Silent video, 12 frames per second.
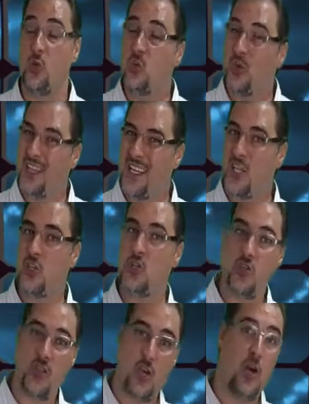which will lead you
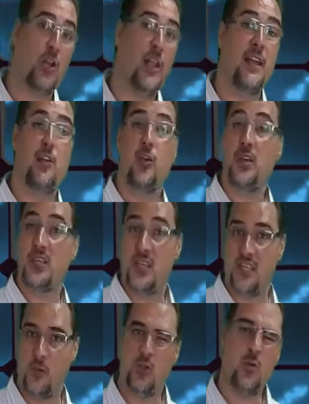to the online learning
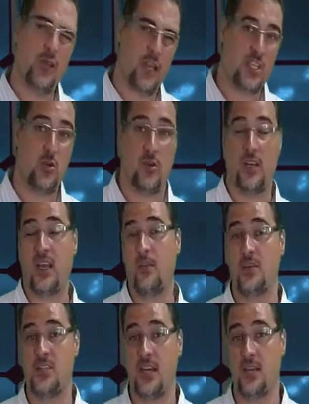center, which we'll get to in a couple
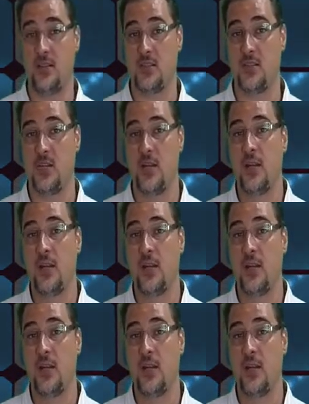of seconds.